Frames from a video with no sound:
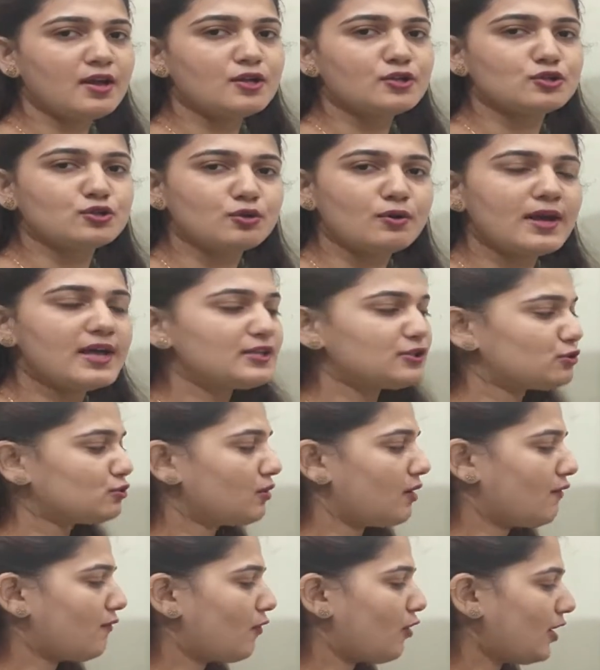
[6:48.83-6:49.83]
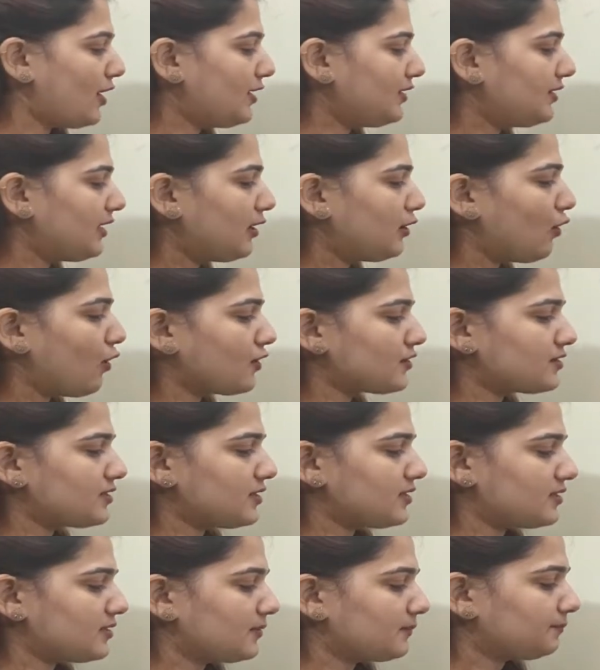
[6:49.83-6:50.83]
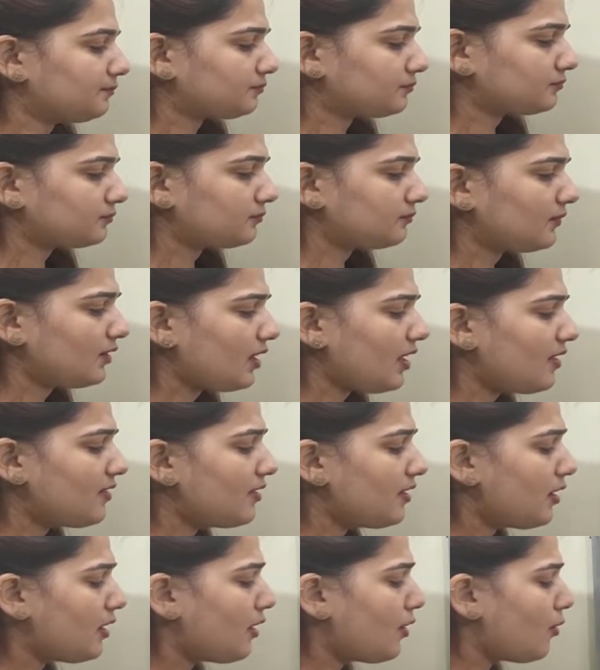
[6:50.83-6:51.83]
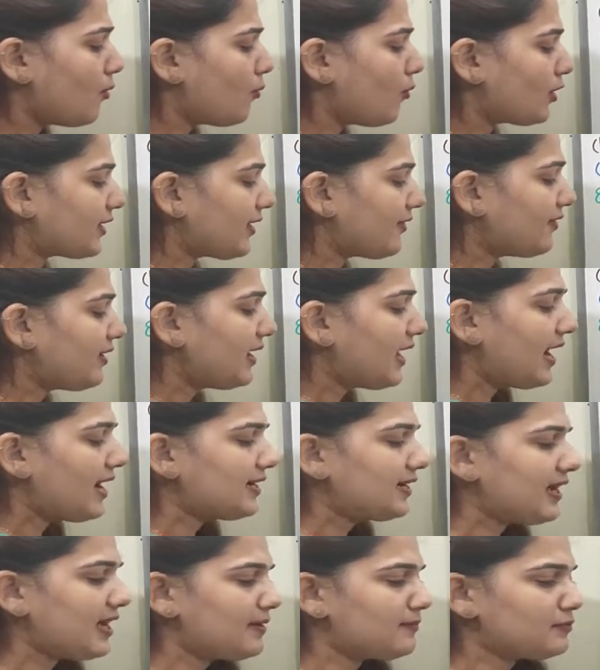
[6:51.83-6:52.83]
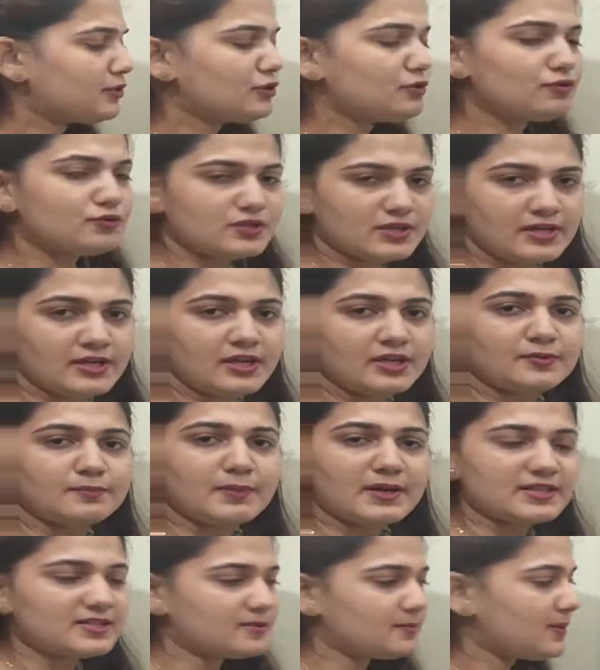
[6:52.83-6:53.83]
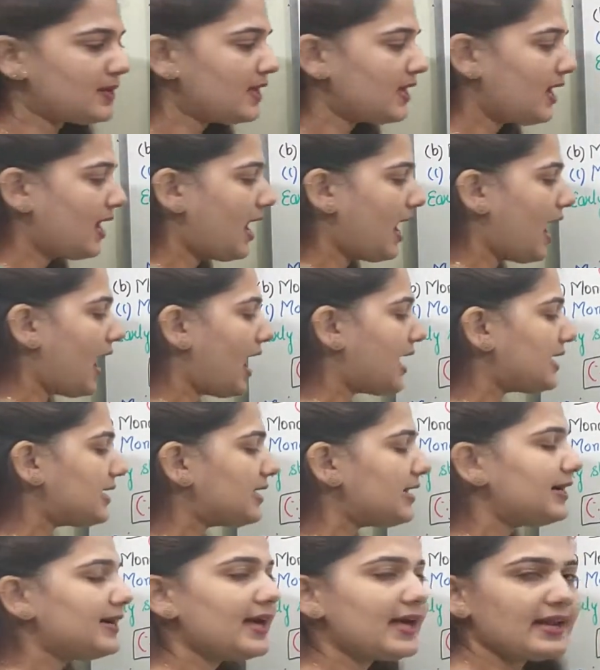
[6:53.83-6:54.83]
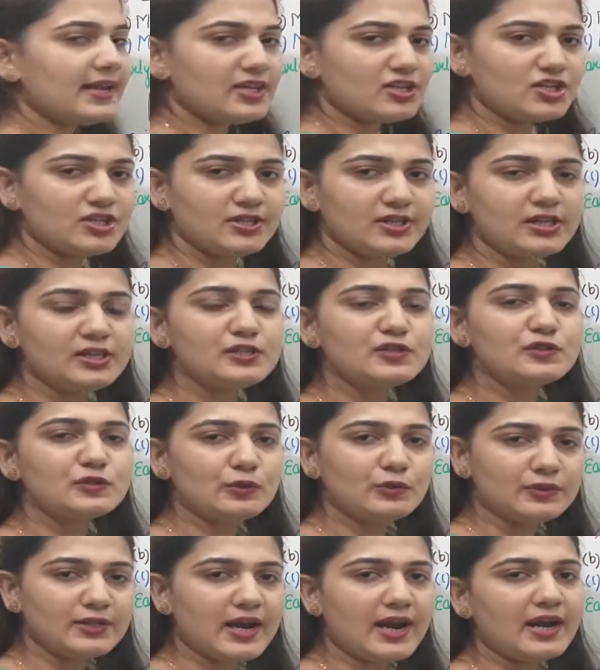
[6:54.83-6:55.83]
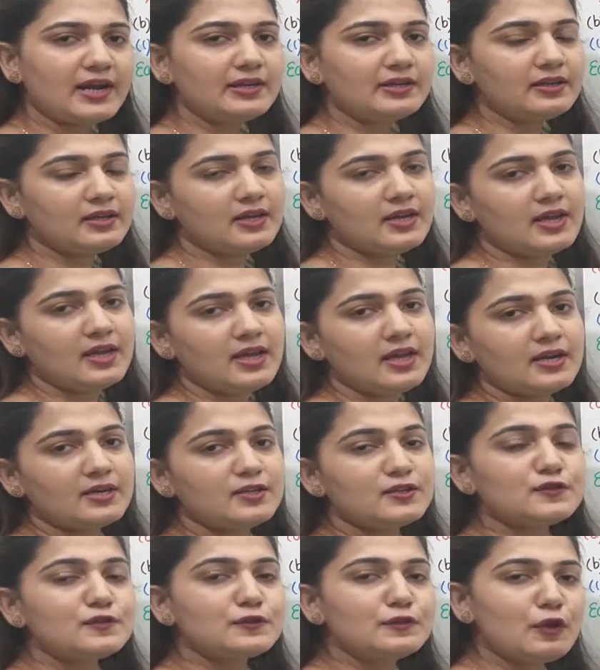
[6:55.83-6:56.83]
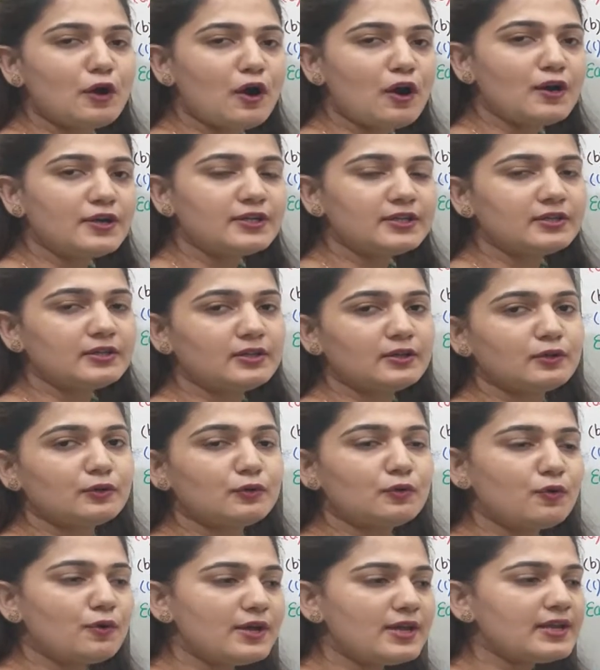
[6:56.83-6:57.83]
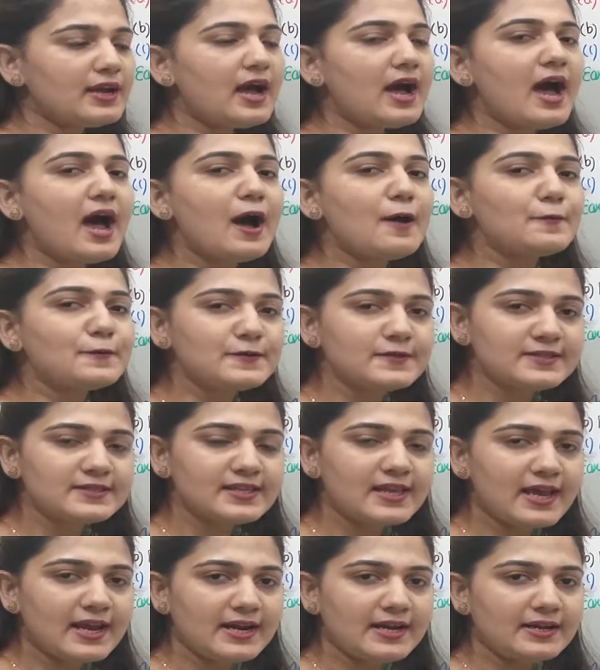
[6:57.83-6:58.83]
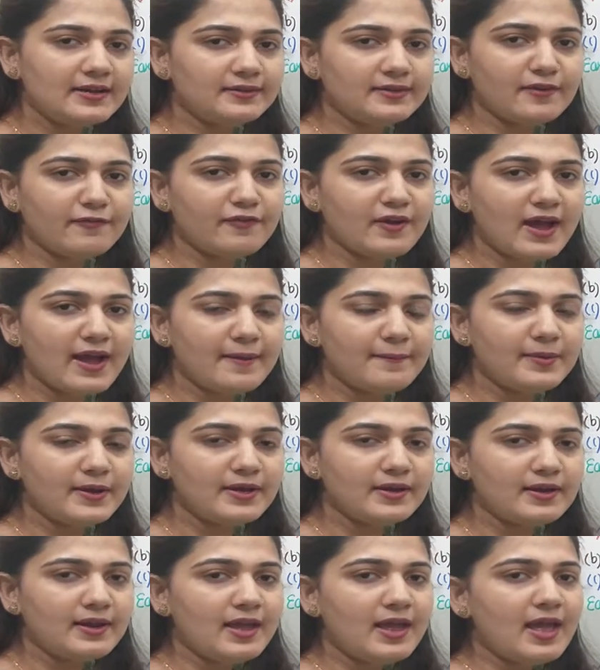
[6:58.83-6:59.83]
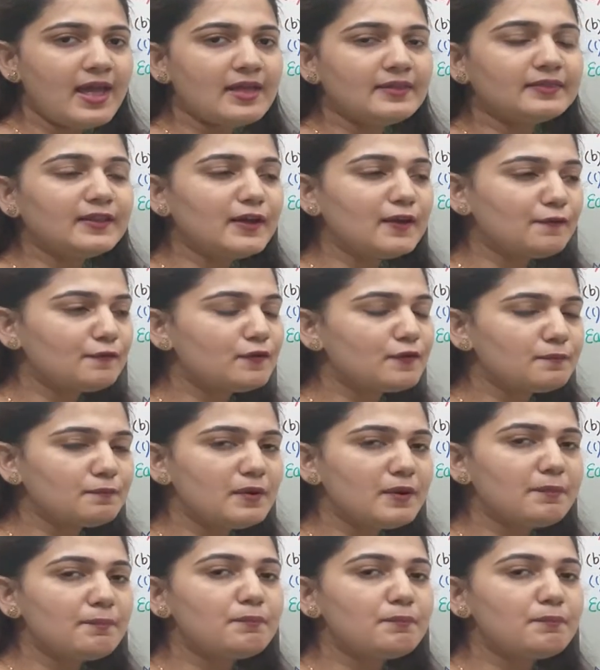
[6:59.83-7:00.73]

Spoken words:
so as to avoid the losses. Whatever light I am using, it must be highly directional so that it is not going outside the fiber. There would be